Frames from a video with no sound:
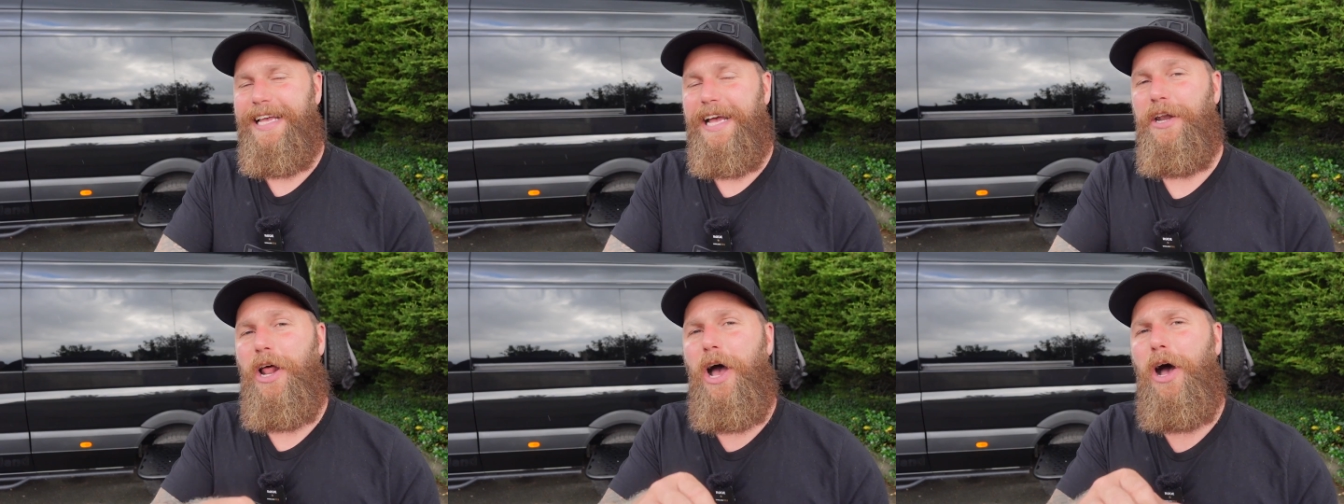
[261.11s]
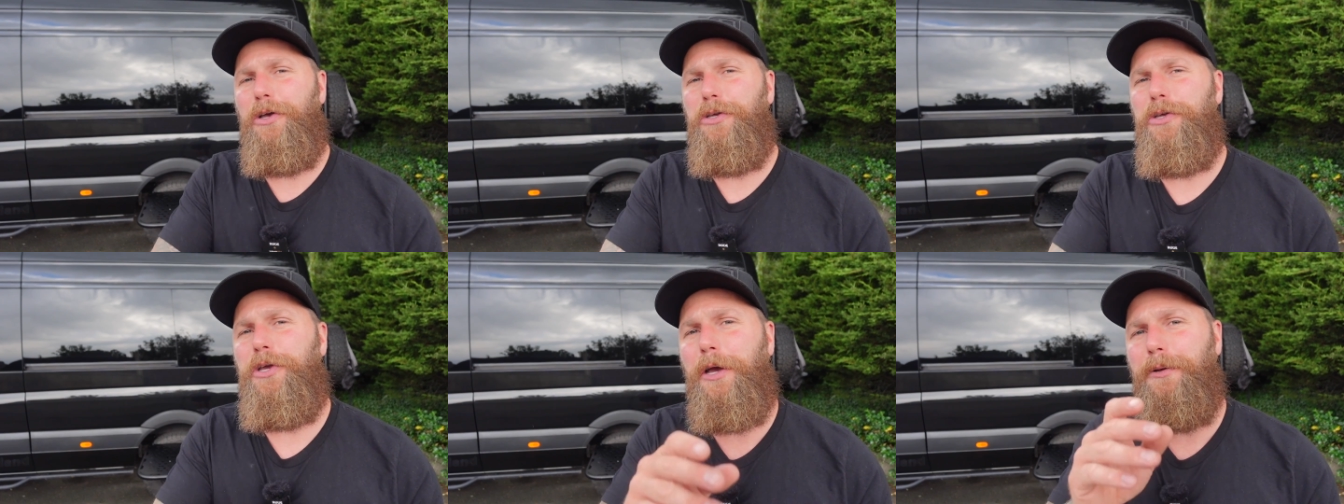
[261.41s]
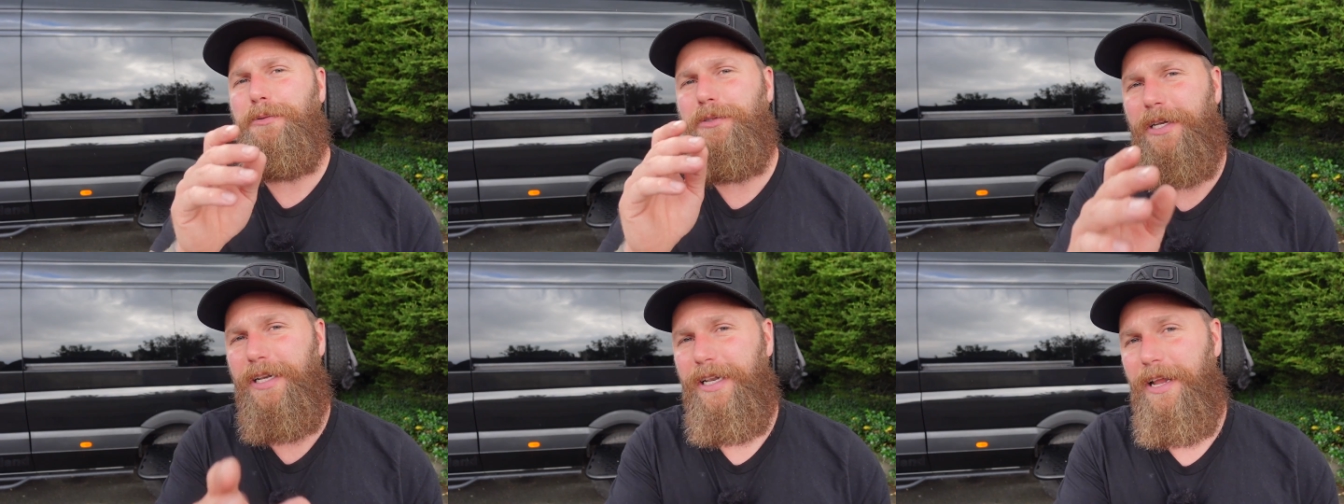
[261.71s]
and are you
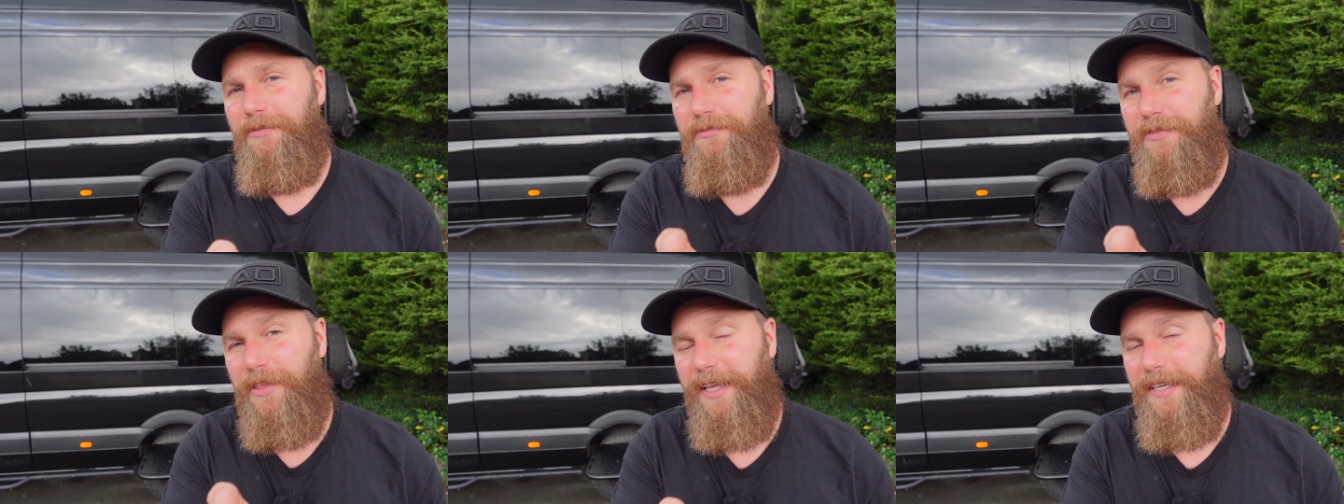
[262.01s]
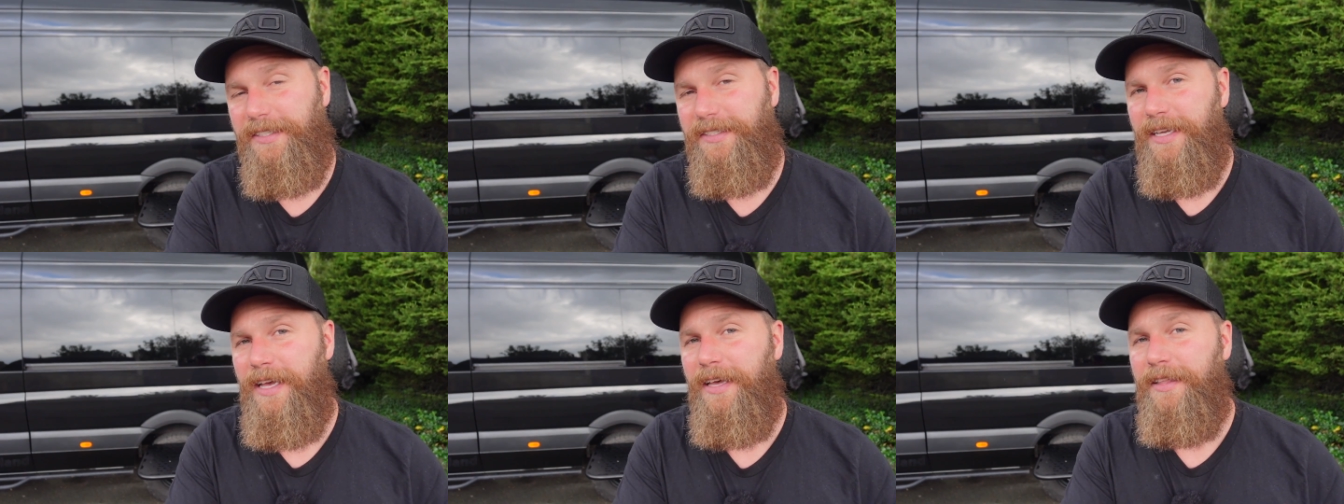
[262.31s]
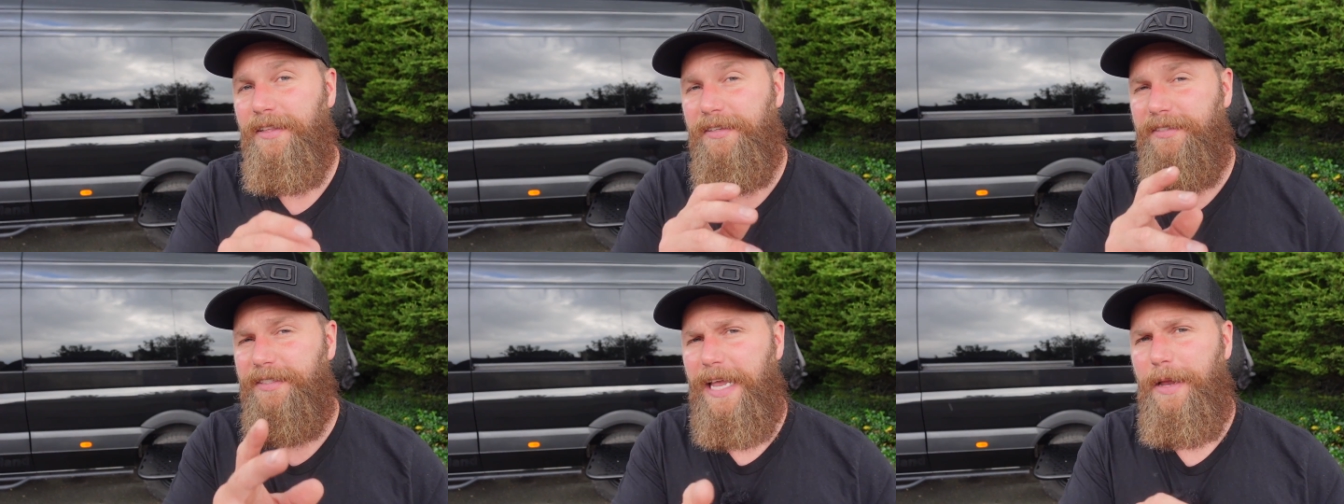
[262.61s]
going to love this
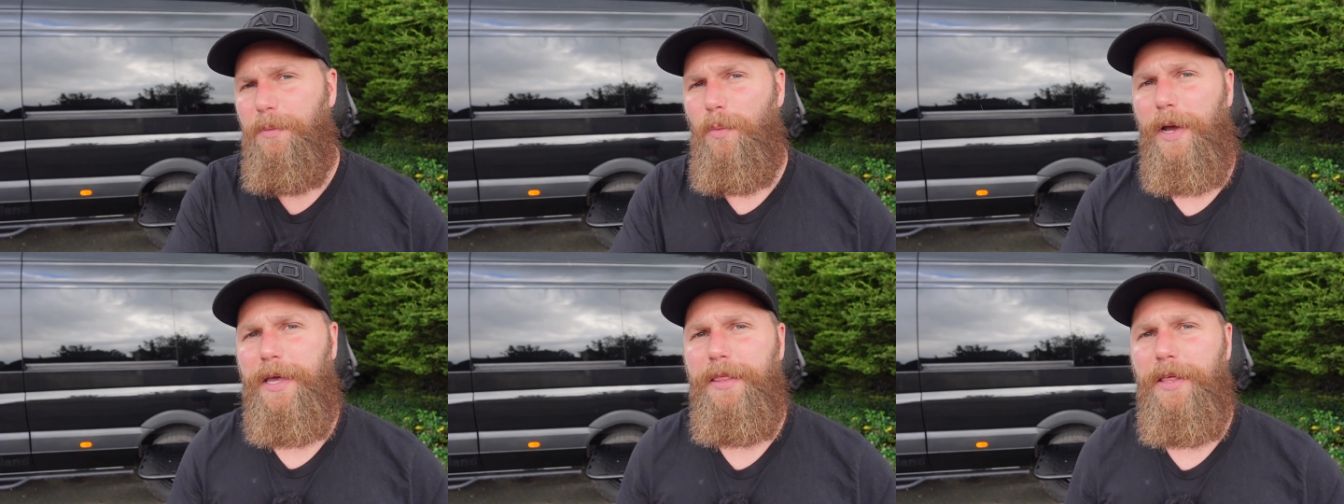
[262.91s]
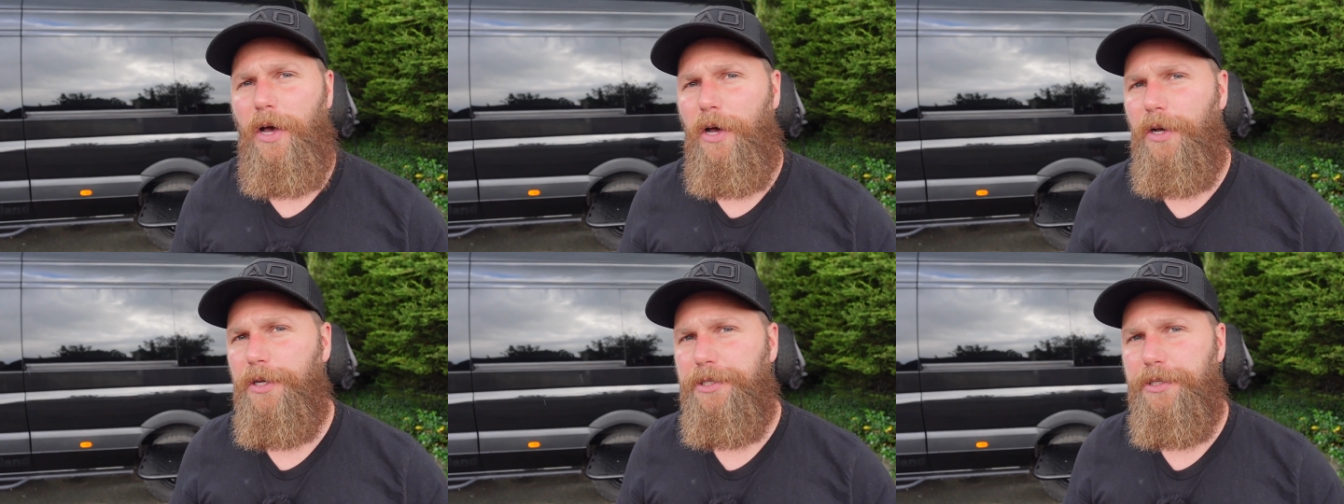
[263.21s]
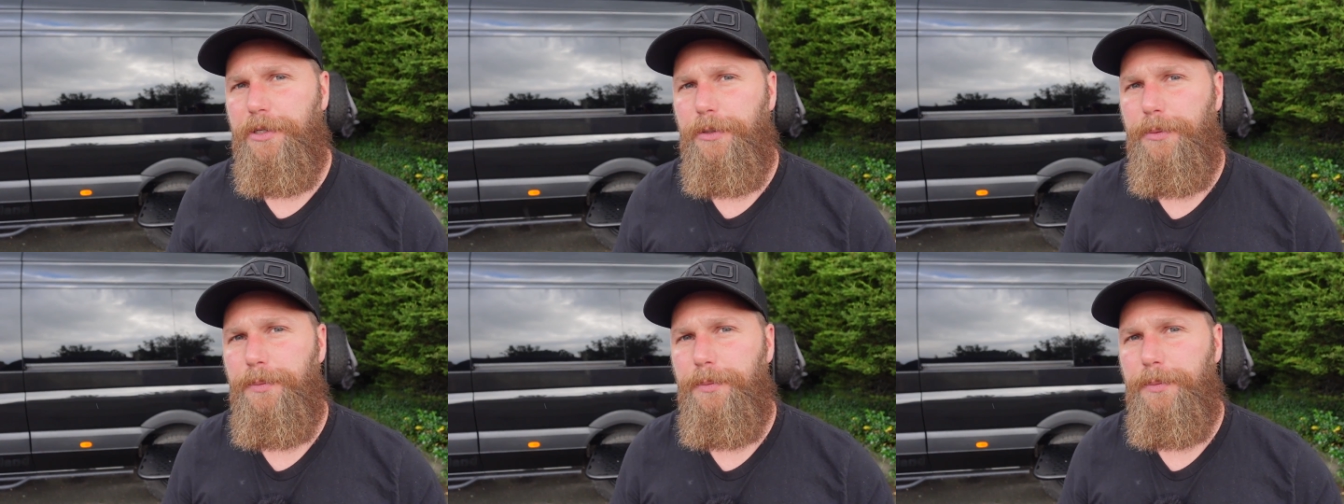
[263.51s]
the same way that I do?